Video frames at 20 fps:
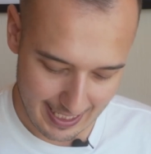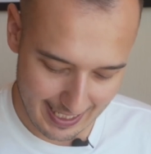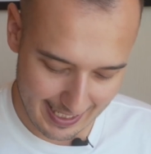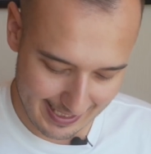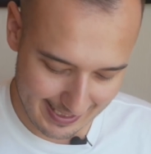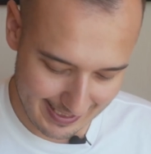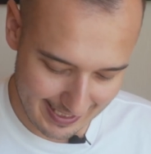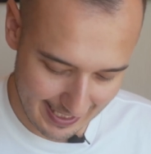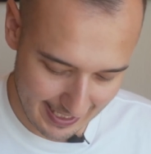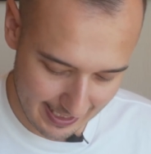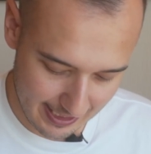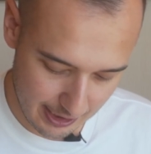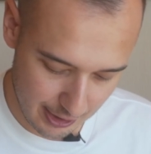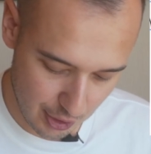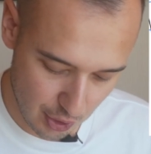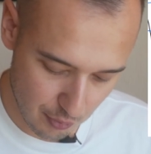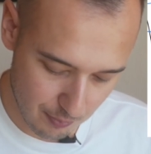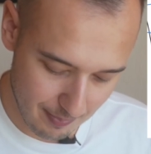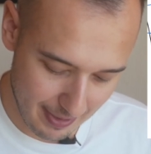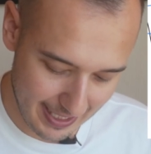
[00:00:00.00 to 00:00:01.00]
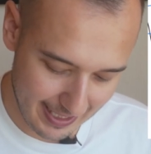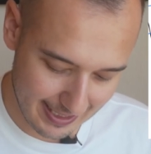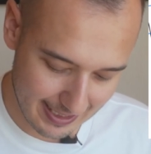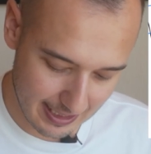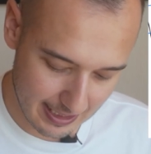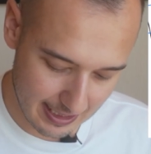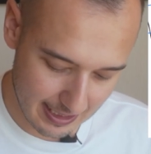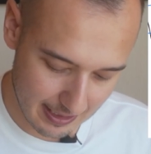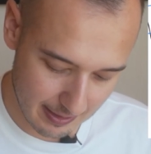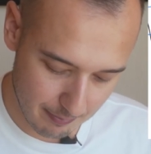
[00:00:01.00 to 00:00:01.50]
and then you make
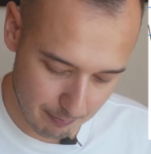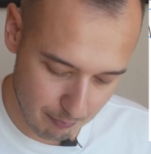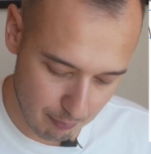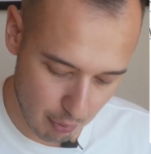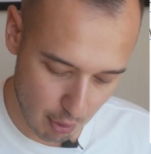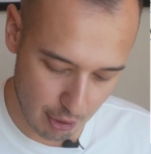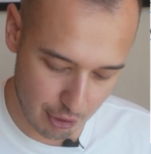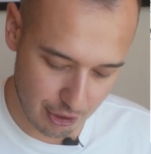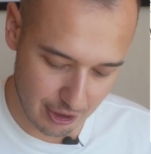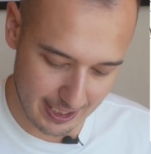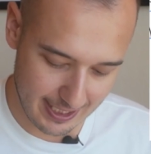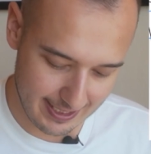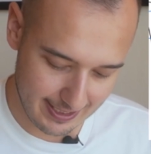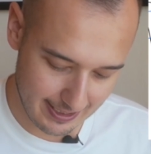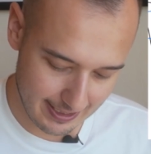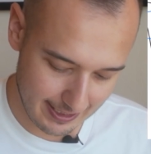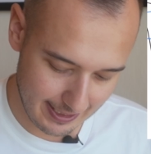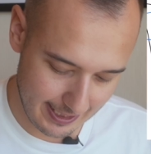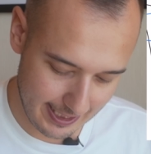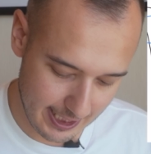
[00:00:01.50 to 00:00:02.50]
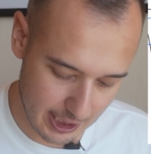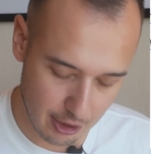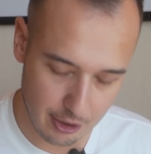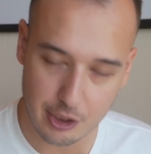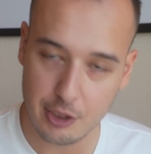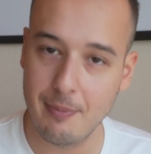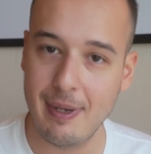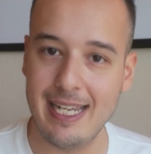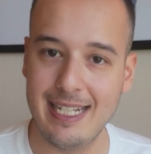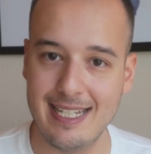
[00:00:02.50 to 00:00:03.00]
the purchase here,
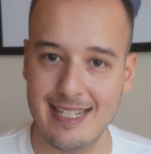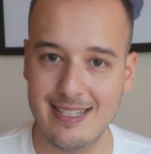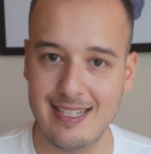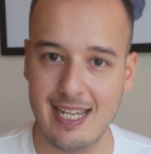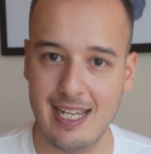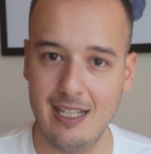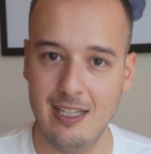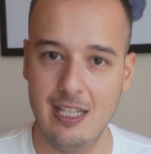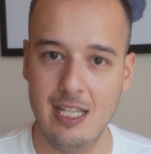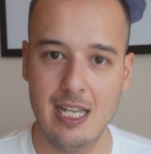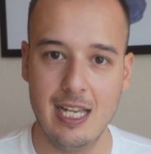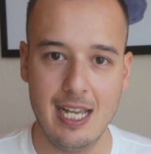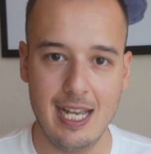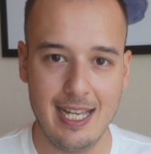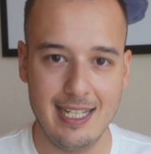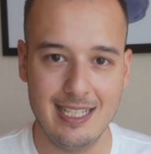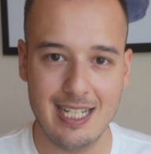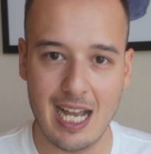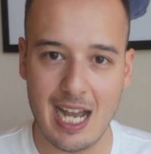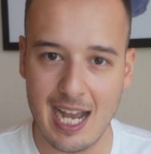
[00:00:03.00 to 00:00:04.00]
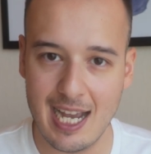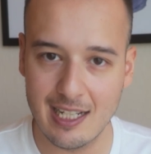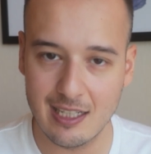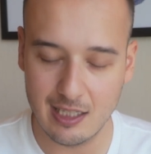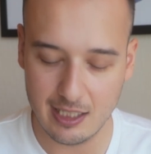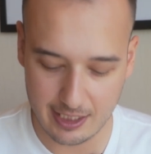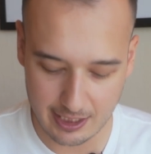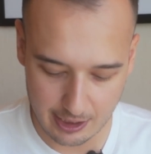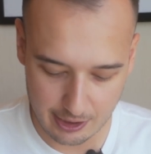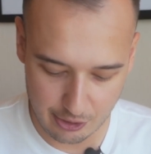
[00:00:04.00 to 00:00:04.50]
you make the sale, and
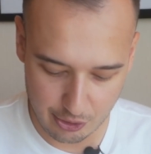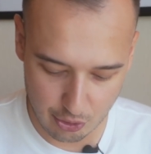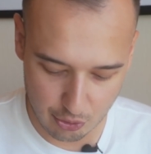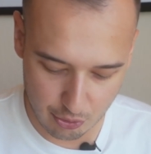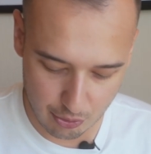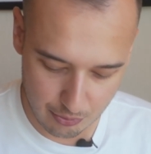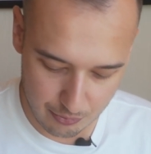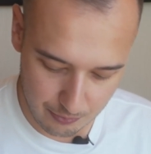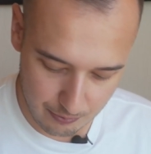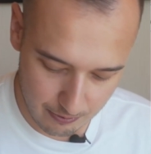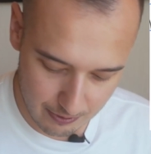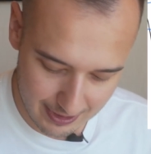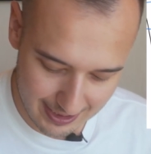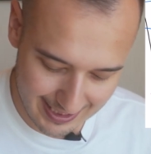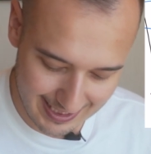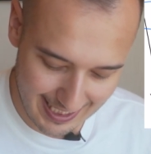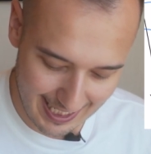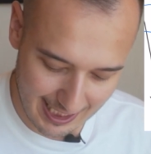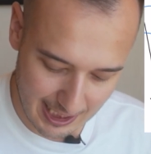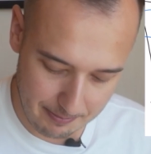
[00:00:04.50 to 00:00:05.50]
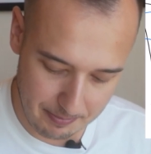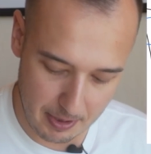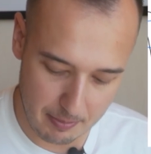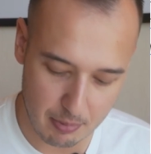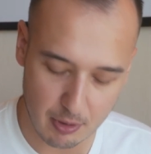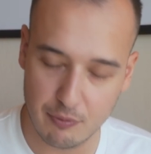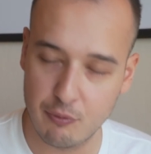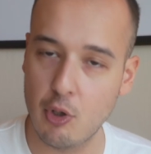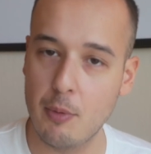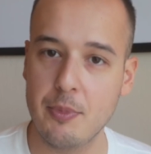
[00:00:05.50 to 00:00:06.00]
ideally you send the
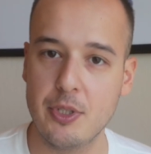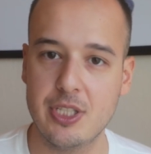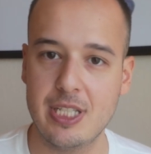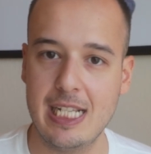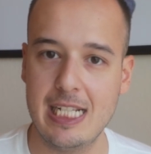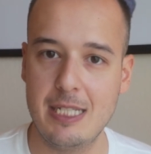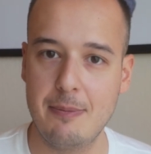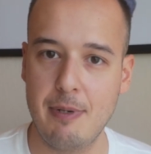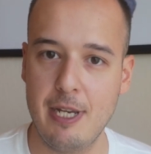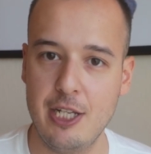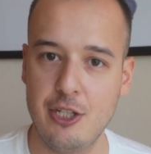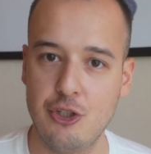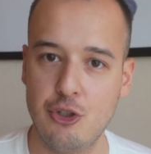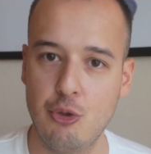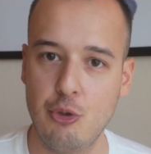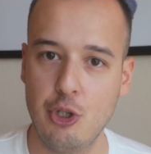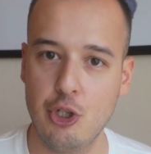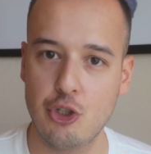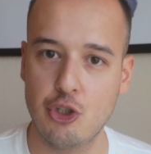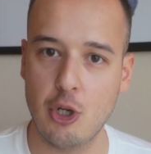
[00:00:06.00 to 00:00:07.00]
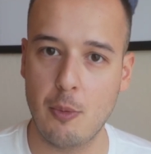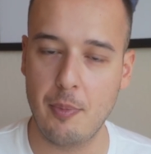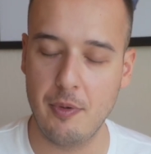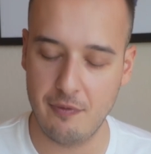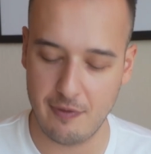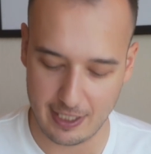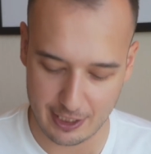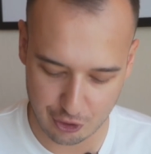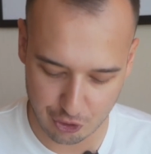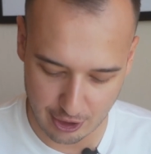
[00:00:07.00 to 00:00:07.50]
people from your sales page to your
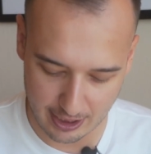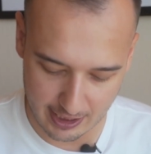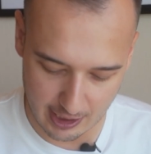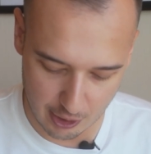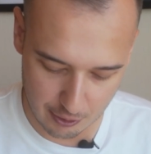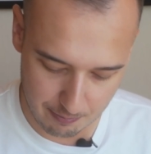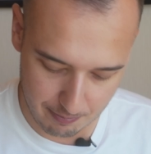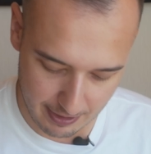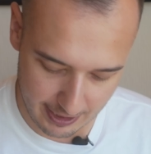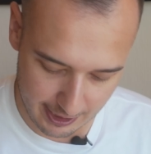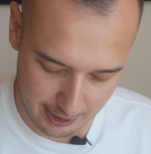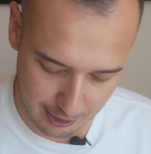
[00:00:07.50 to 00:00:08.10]
Shopify checkout